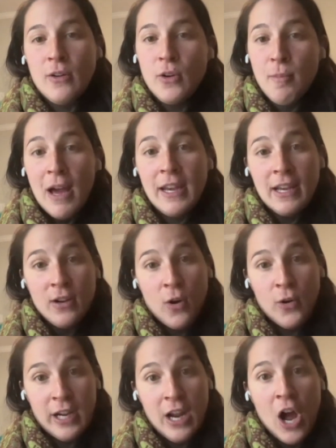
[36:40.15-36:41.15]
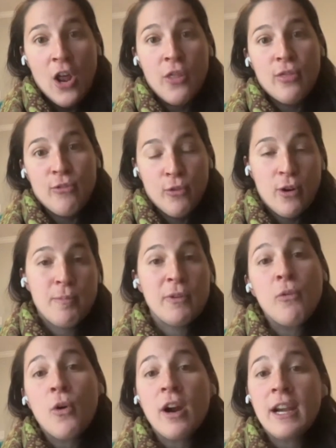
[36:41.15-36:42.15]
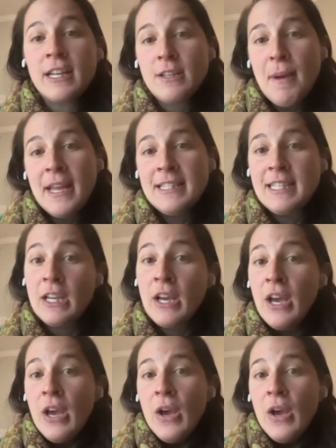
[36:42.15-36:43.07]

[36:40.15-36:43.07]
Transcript: You know, your body had already gone through it before, and it depends. Like,